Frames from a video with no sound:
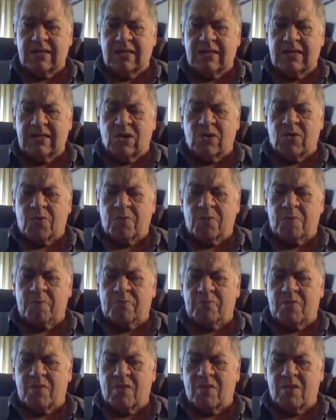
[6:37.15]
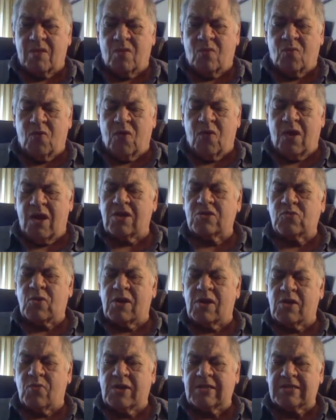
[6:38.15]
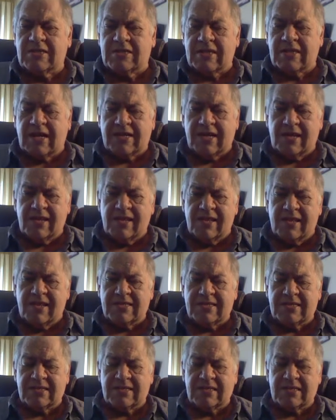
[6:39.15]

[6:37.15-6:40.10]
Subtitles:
So, here's one of the reasons I tell you this.